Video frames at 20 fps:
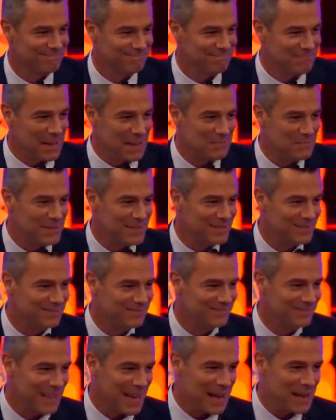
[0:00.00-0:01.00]
maybe
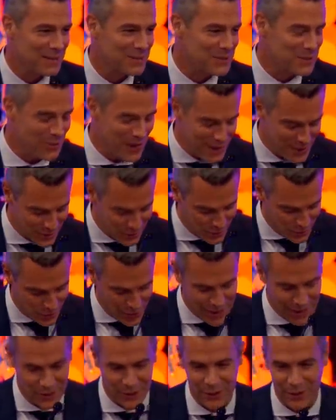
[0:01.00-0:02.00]
as great or
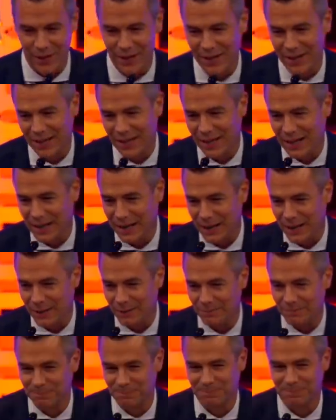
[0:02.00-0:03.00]
greater
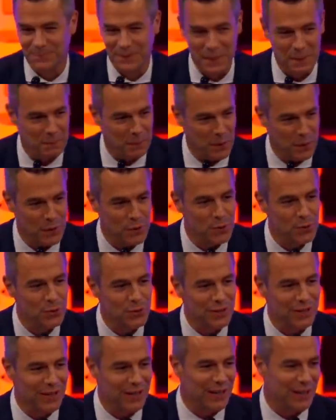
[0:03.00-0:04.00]
um, it
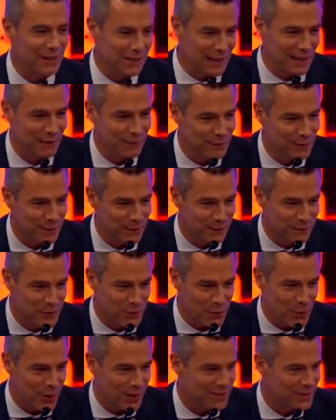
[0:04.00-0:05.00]
produced a, a, level of
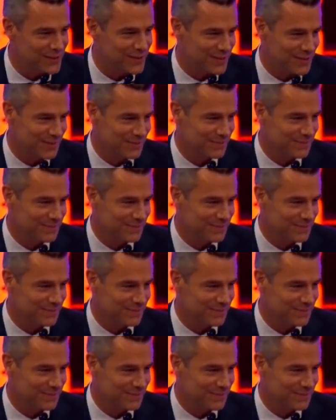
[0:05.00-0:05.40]
trust,